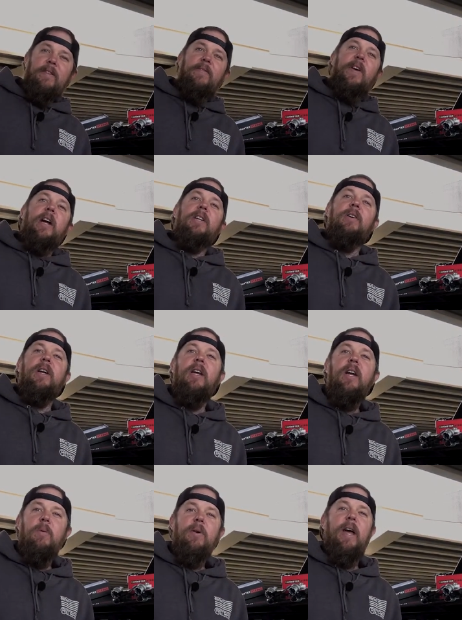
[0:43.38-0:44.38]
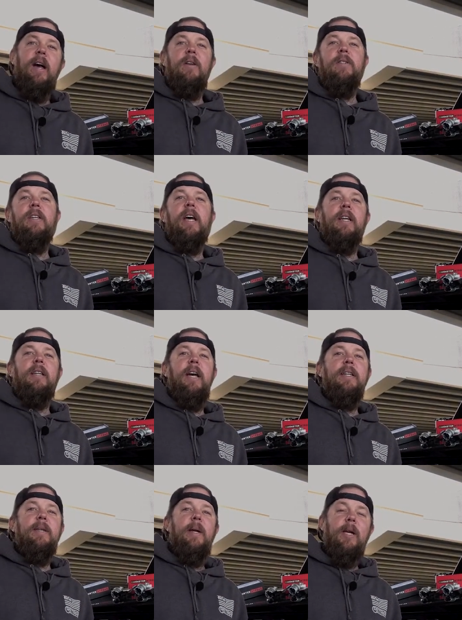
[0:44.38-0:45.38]
the factory with halogen
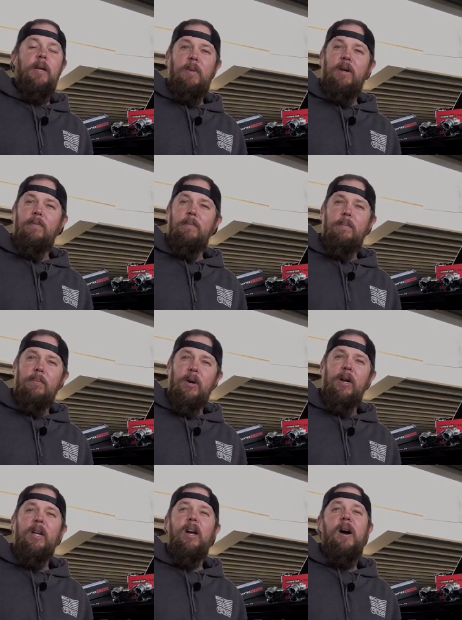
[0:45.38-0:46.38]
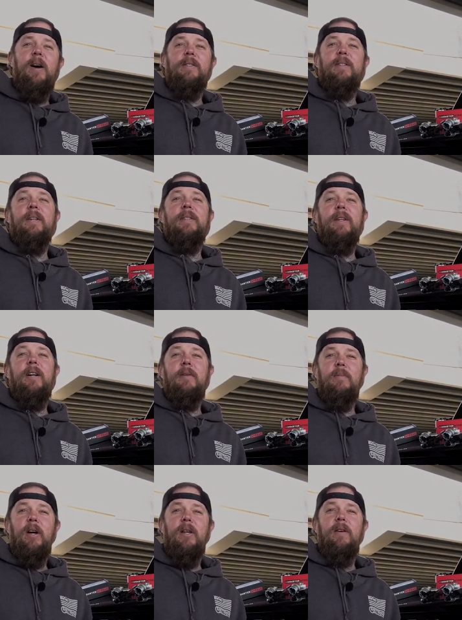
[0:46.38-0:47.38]
headlights, and it can be pretty costly to
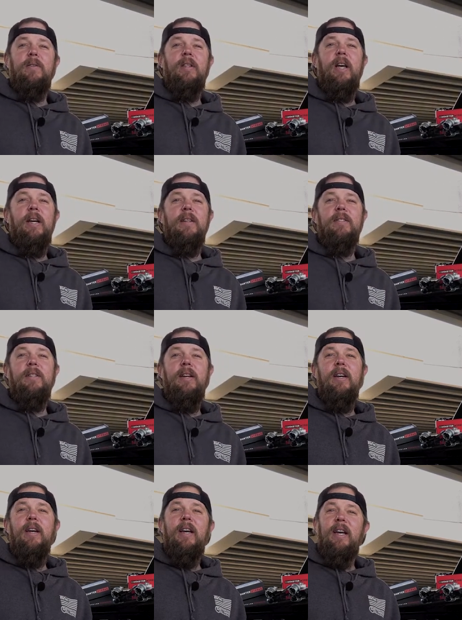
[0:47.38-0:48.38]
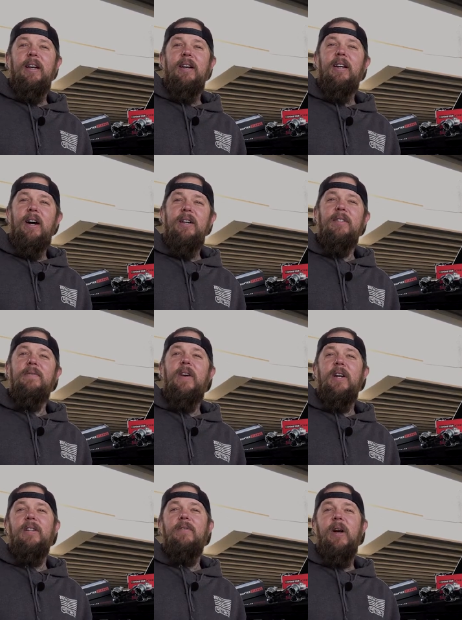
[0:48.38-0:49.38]
upgrade those lights. And a
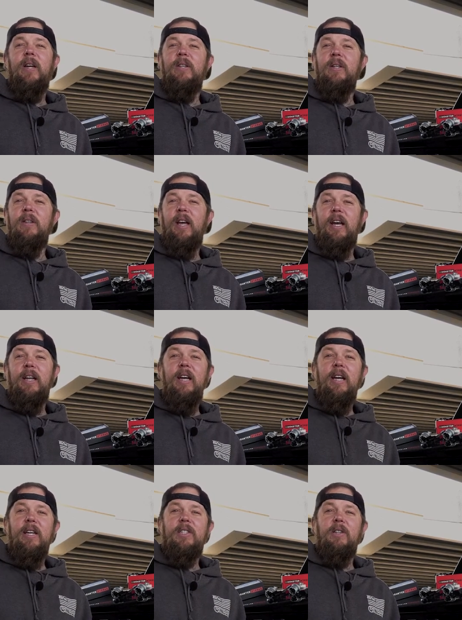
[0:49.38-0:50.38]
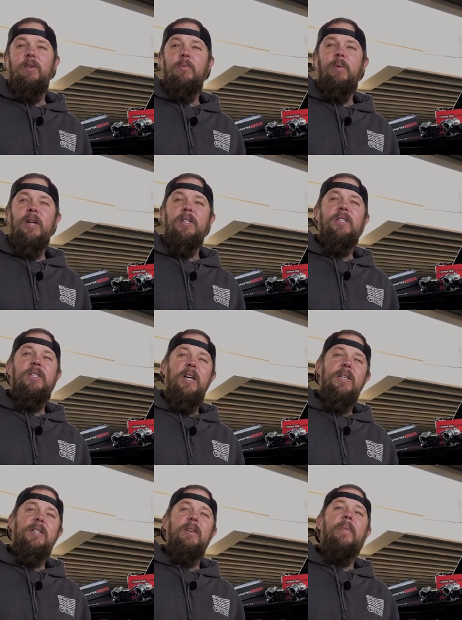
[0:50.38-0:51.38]
cost-effective way to do that is to replace
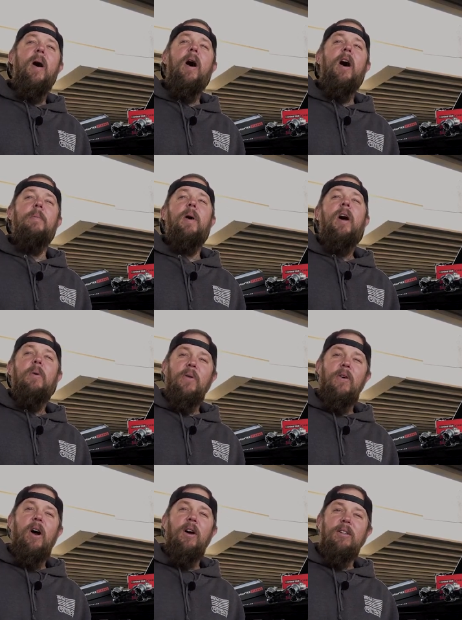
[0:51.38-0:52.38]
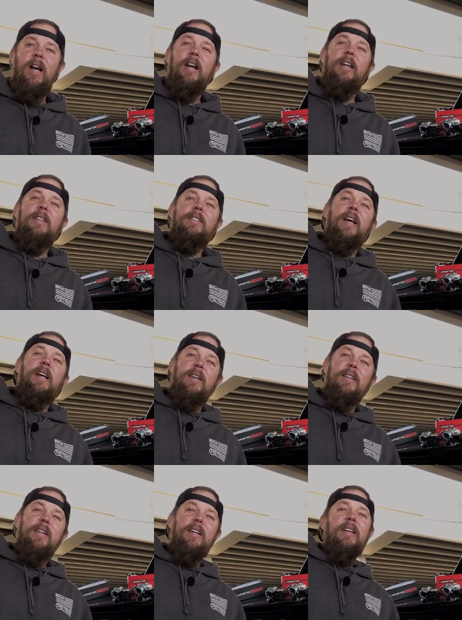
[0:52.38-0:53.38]
just the bulb with Arc Lighting's
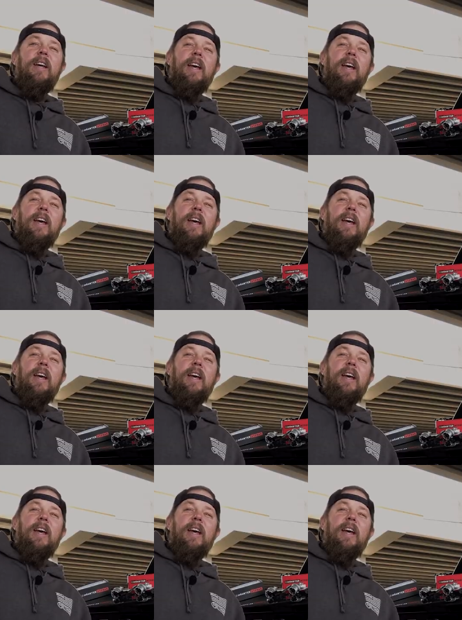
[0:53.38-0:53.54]
LED